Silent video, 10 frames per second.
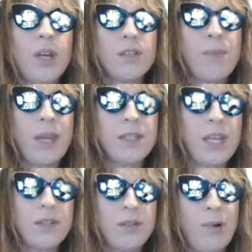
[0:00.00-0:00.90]
cosmetic
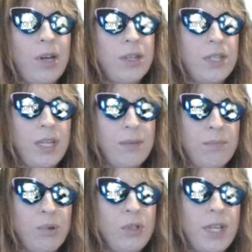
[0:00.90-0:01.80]
dental bonding,
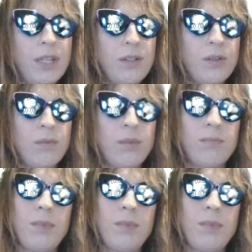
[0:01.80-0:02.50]
Pearl Dental, well,